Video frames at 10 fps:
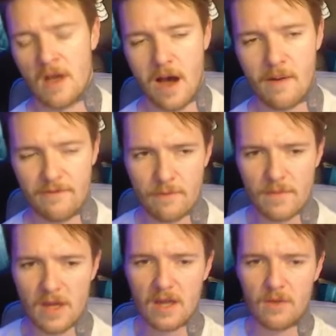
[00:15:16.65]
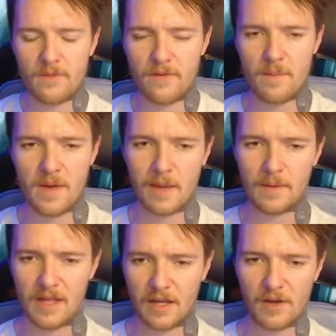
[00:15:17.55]
I mean, for me, if I pick up a
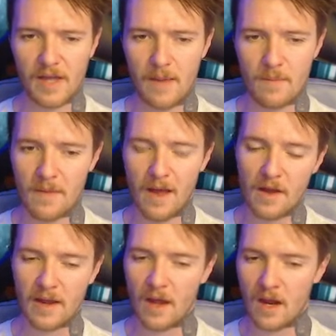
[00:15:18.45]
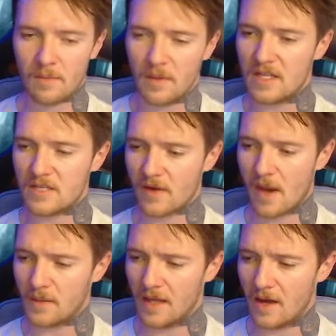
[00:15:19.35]
Lego game, I'm like, okay, I'm going to play this for a
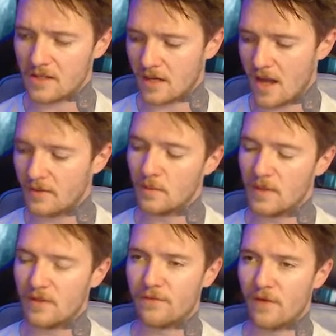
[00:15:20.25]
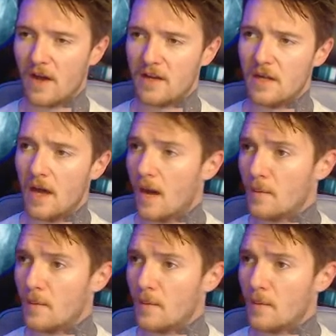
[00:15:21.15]
couple of hours. I'm going to have a little bit of fun.